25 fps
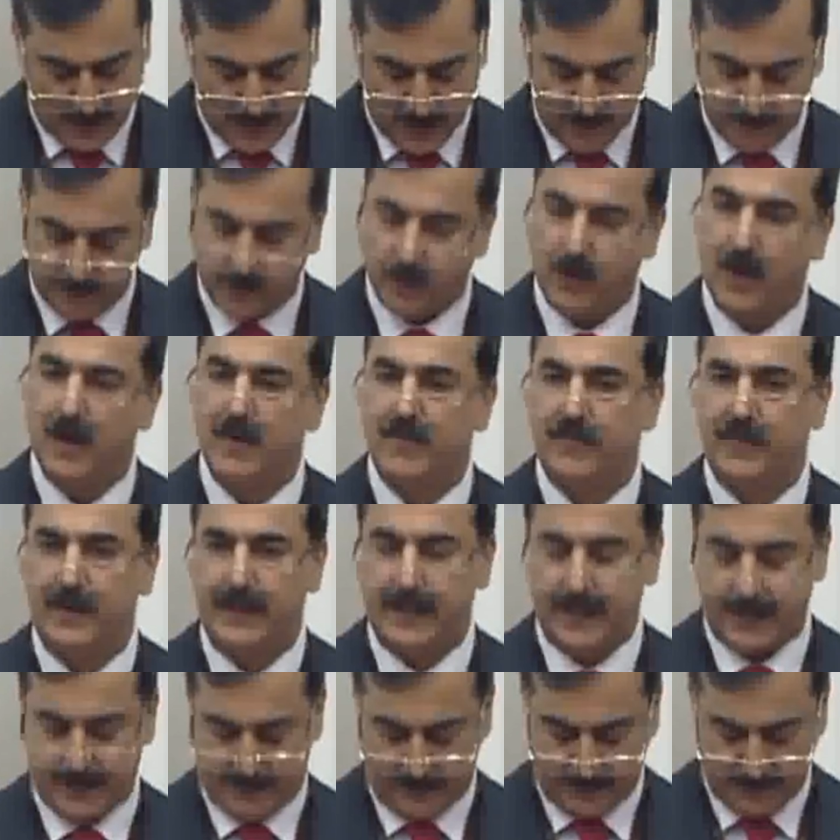I'm
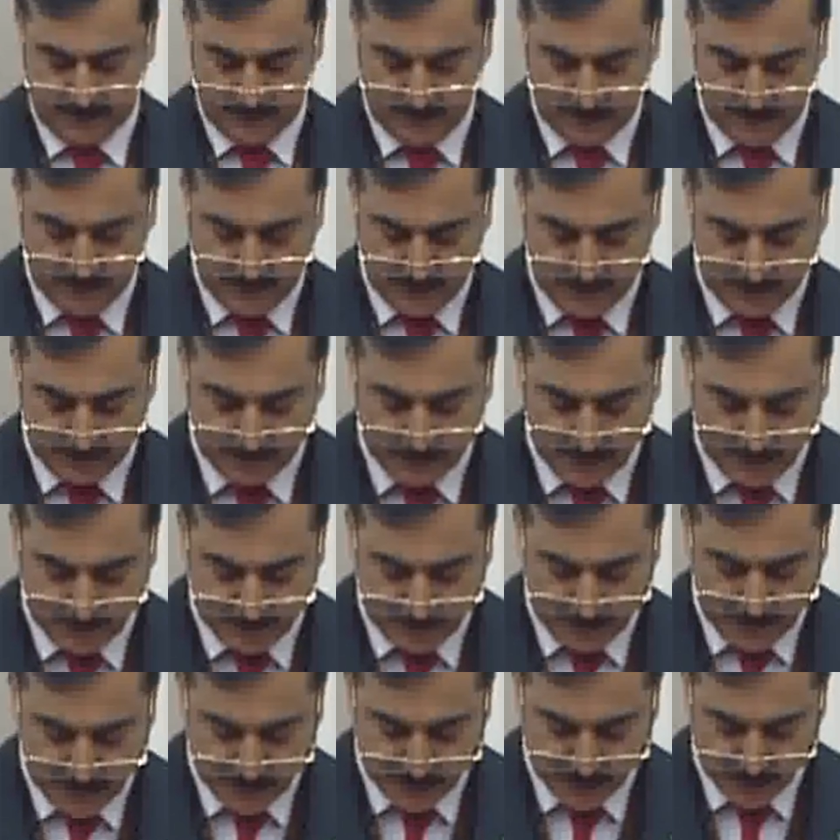confident
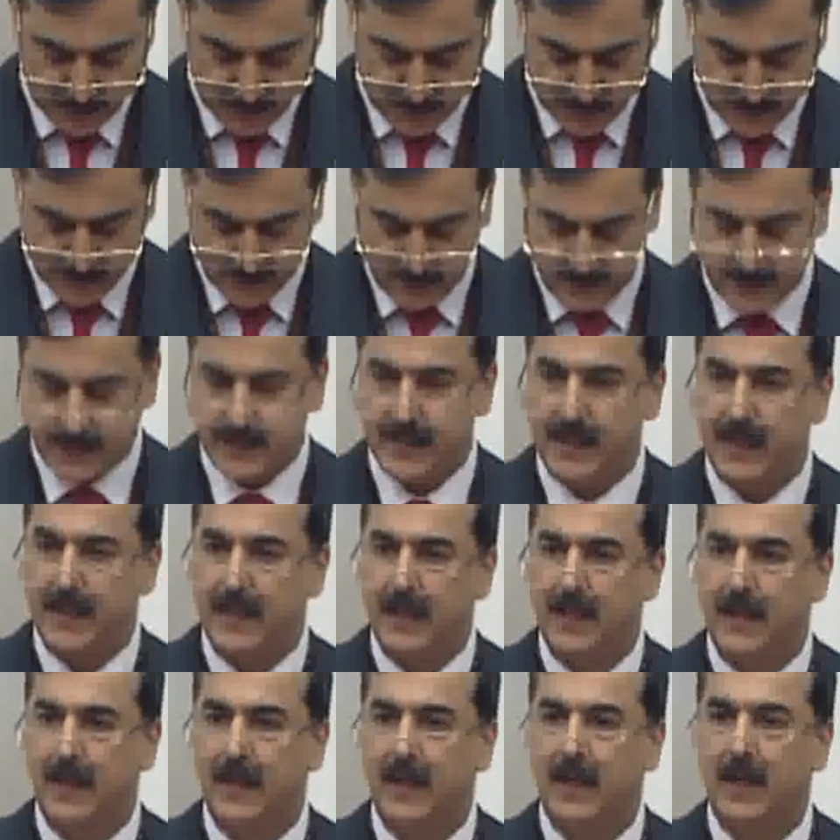that
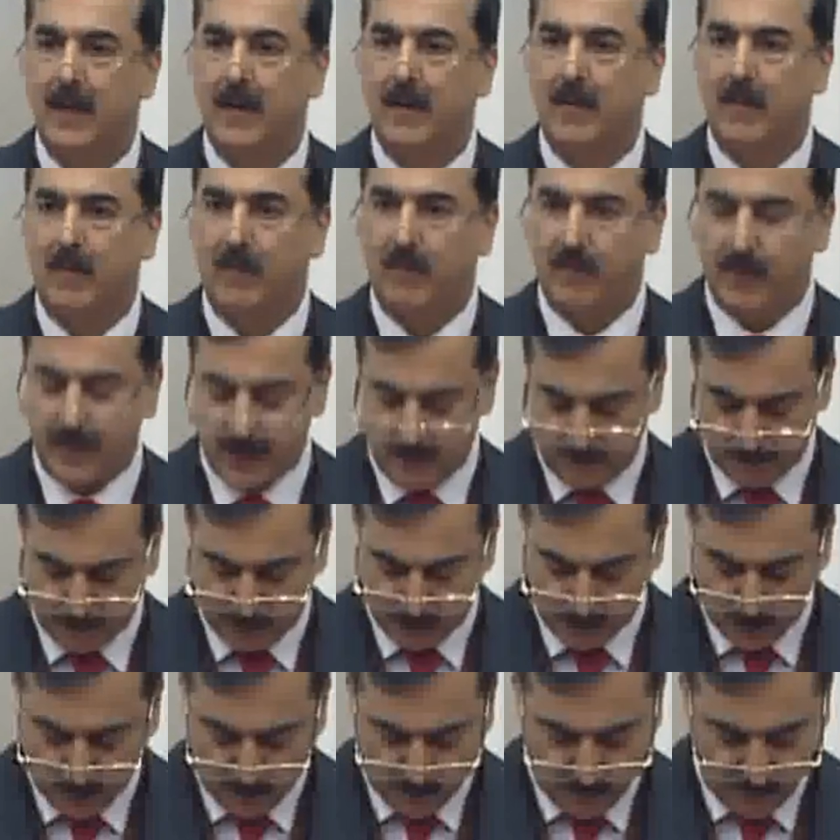HLCC will
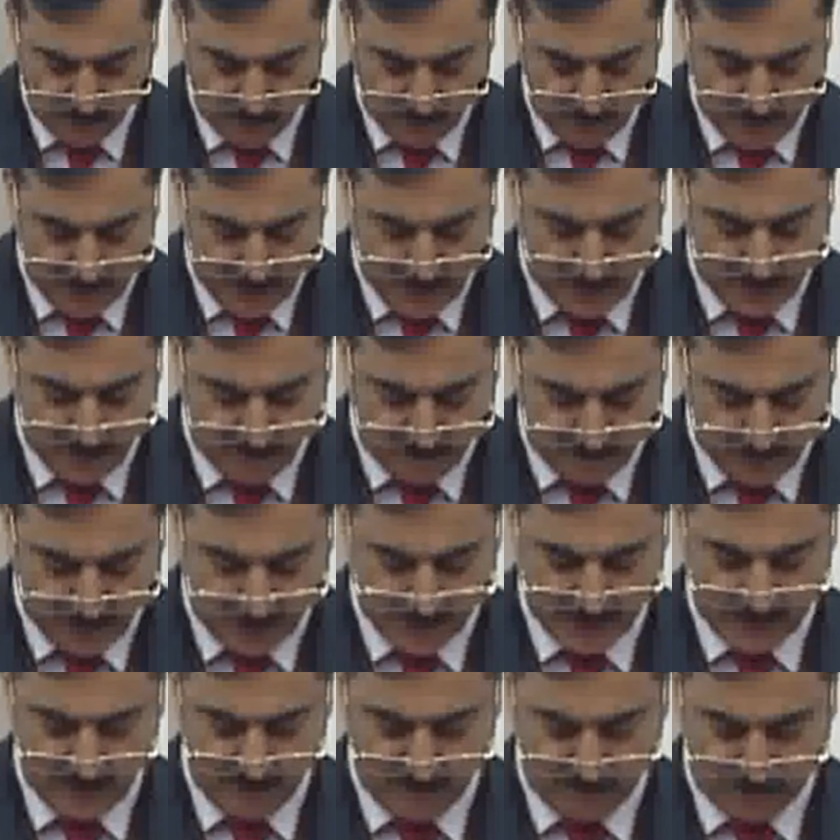prove an
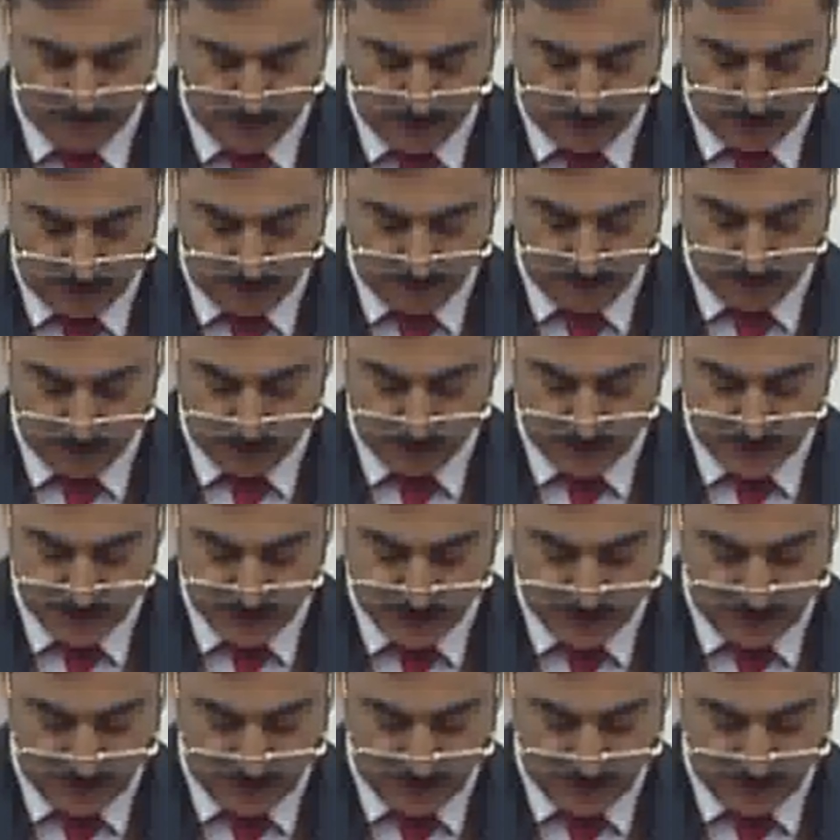effective forum to